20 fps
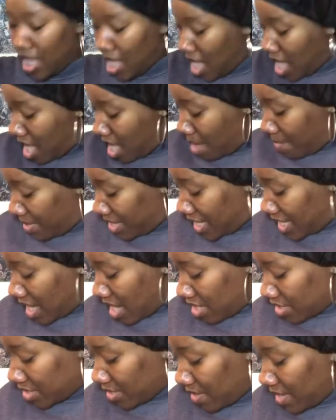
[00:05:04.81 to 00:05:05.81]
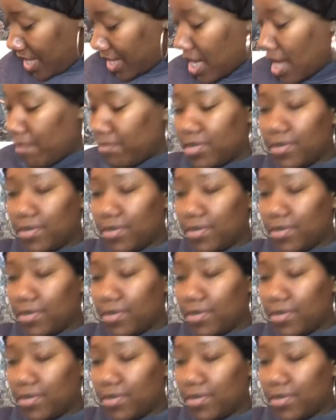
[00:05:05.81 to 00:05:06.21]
Um, and then also it comes